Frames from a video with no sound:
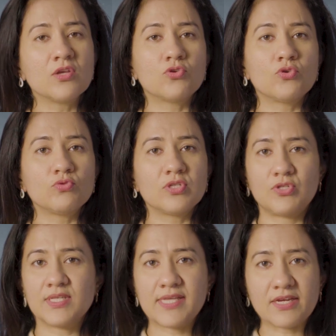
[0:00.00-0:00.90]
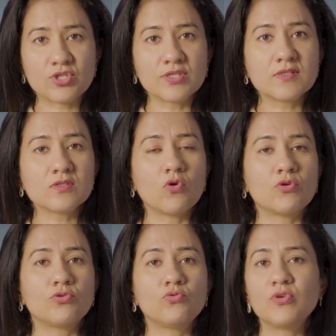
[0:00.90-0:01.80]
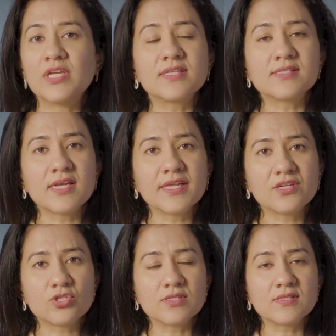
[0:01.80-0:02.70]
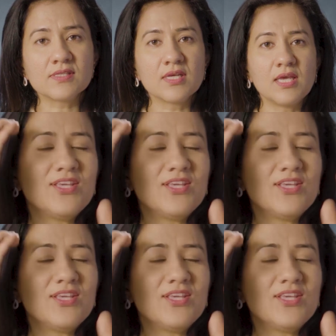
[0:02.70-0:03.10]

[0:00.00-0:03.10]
to do the transactions or to do reconciliations.